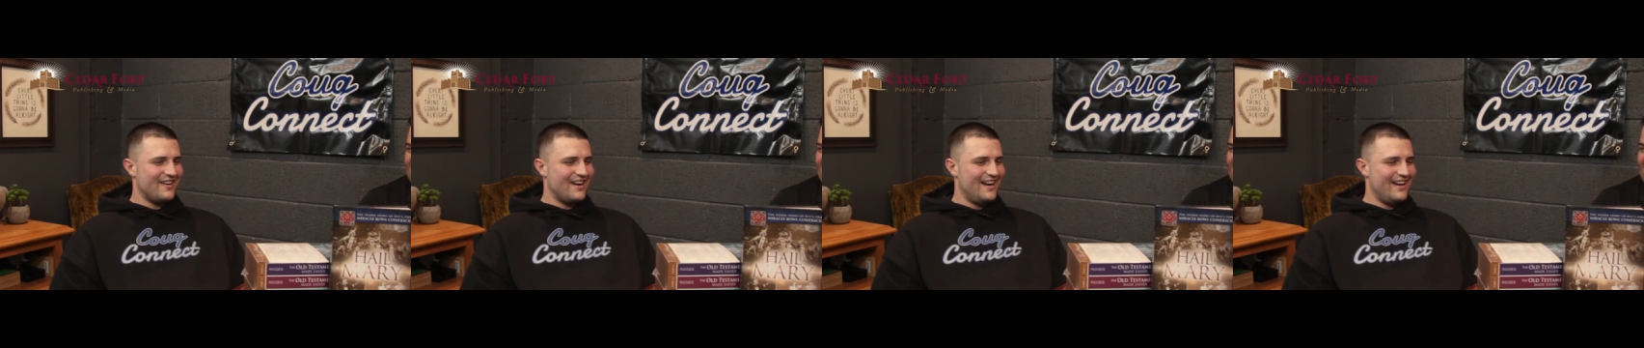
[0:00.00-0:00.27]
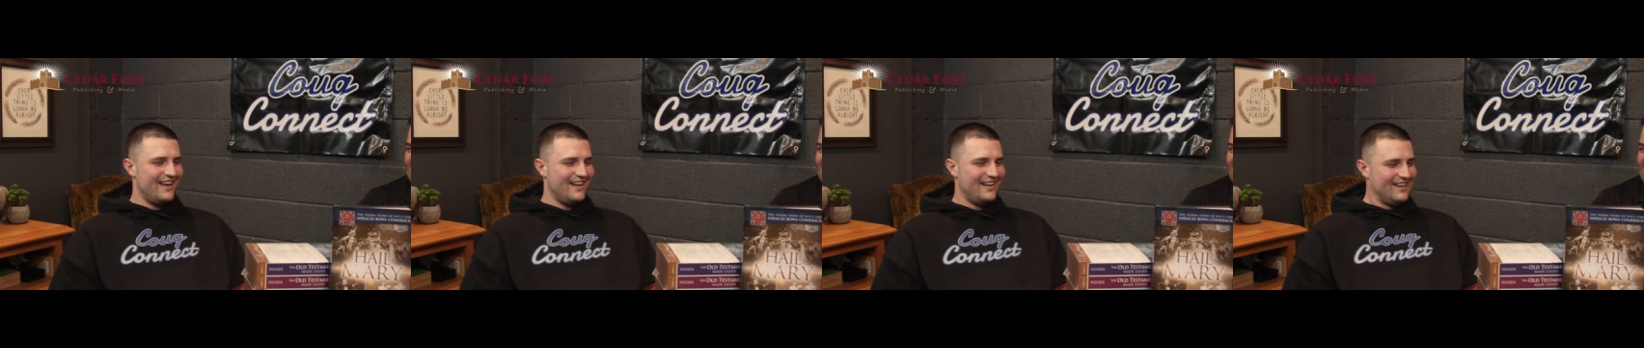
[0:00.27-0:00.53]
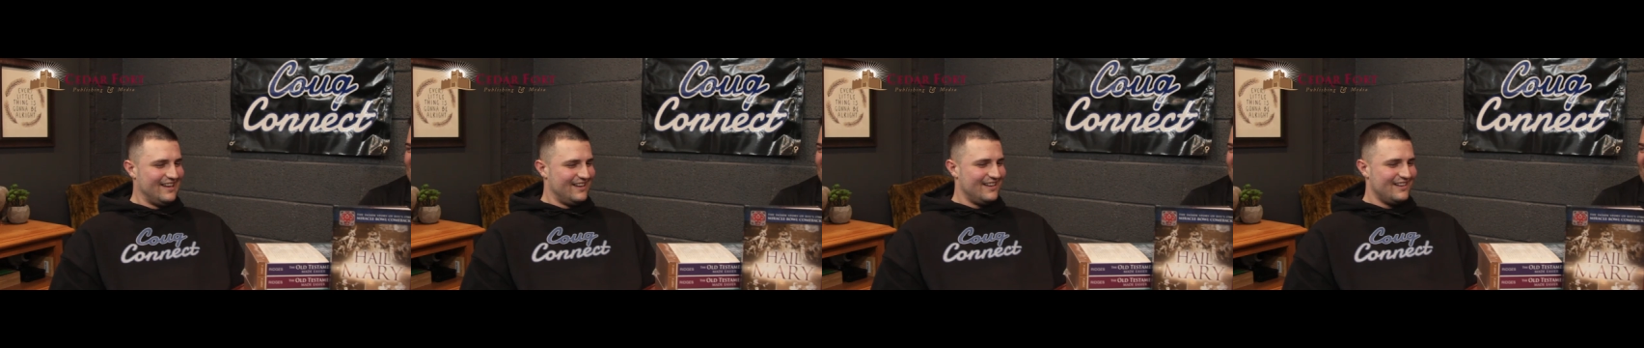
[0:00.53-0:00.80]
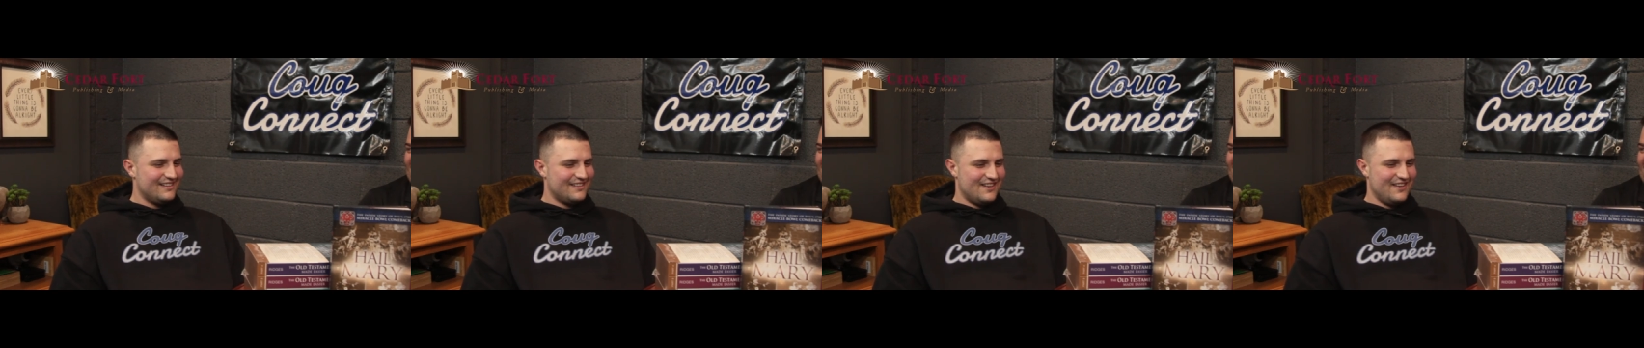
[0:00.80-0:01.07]
Every Friday
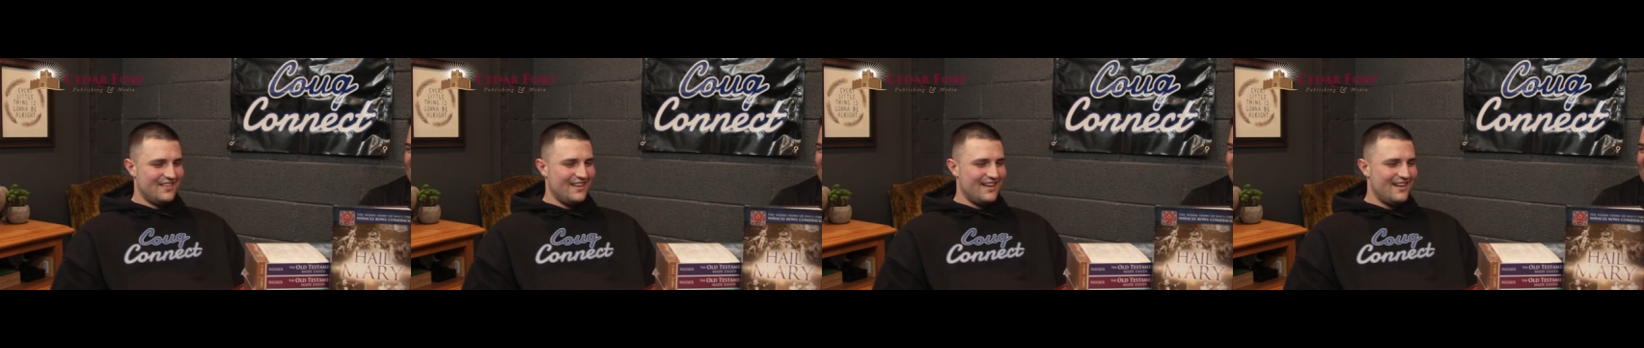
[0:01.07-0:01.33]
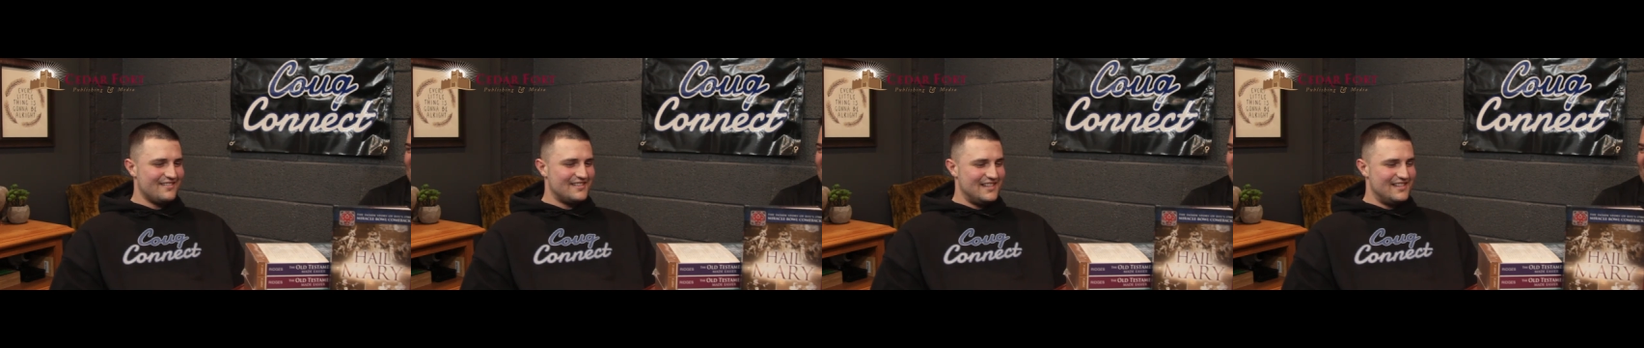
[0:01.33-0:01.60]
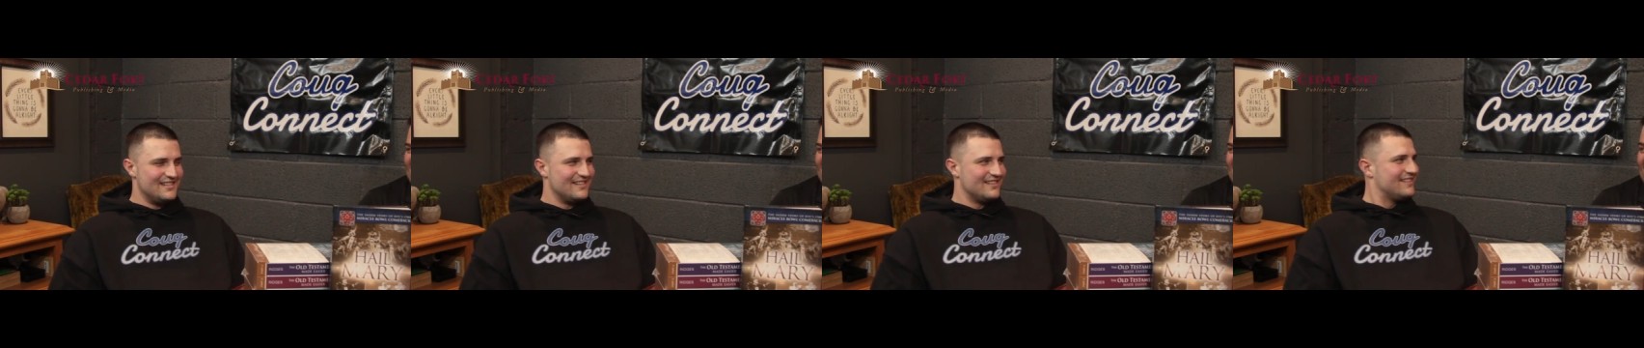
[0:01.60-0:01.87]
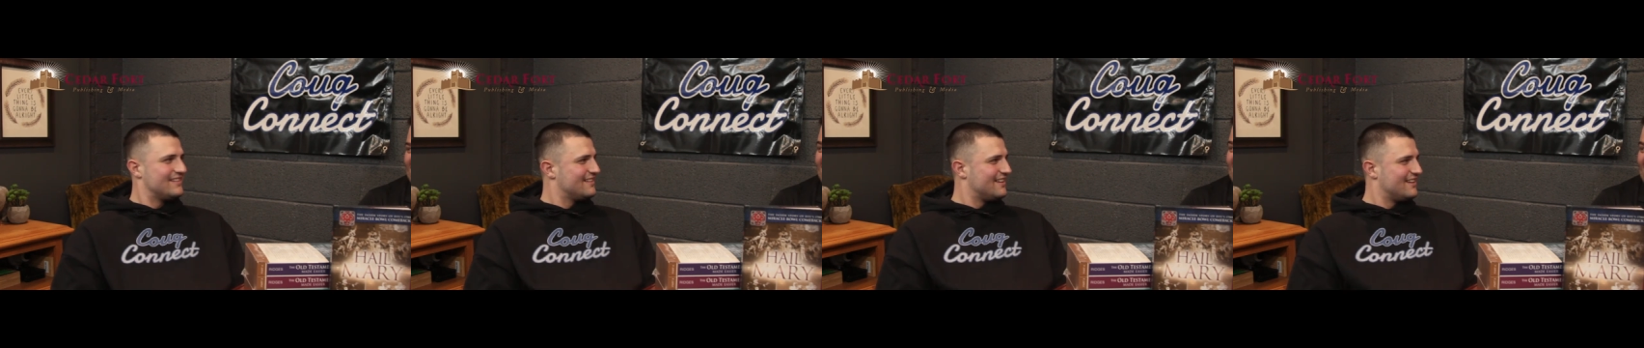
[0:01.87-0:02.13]
during the off
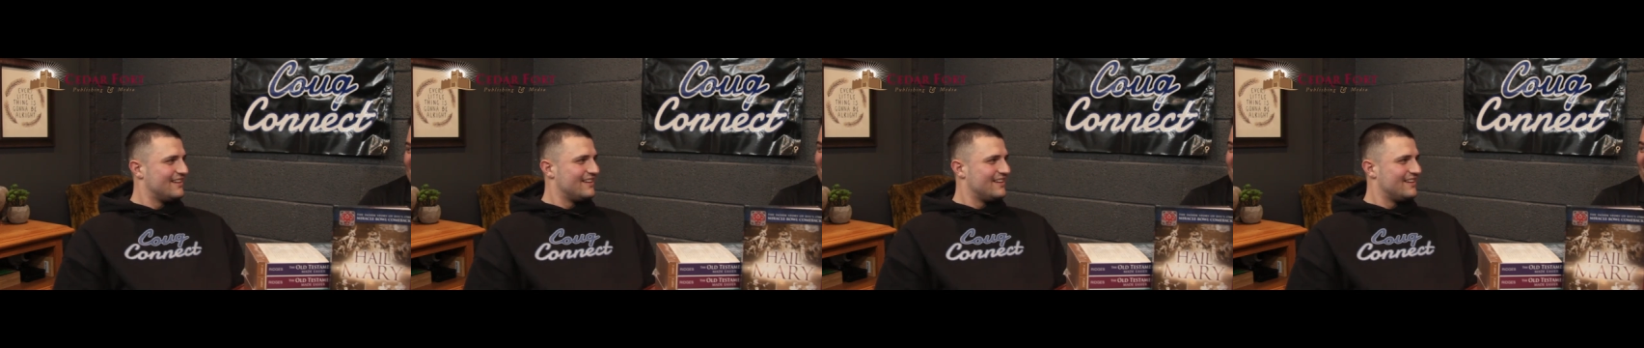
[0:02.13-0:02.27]
season.